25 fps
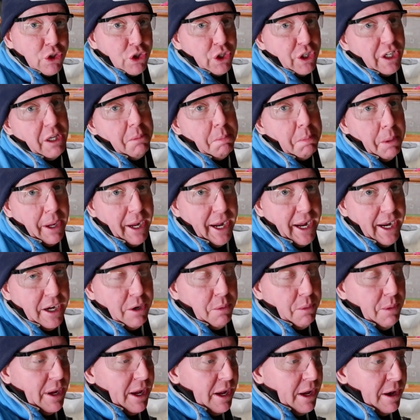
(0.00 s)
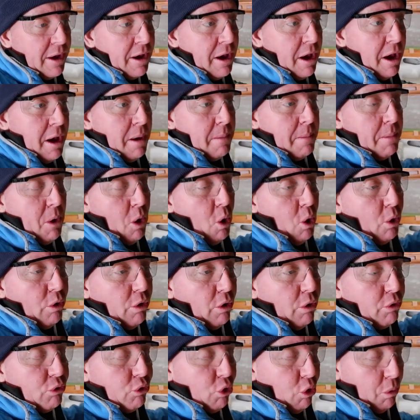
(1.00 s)
should keep it anyway, but
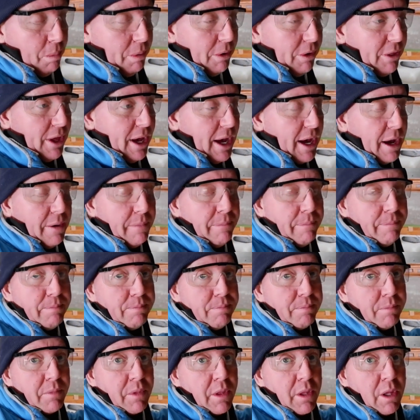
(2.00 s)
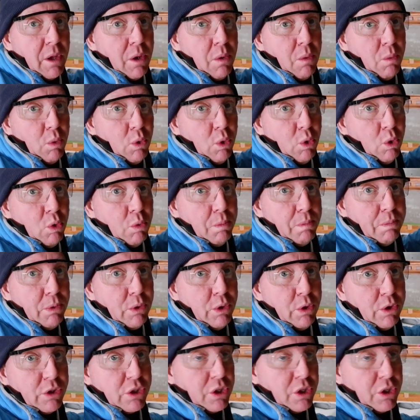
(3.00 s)
on top of that, we'll put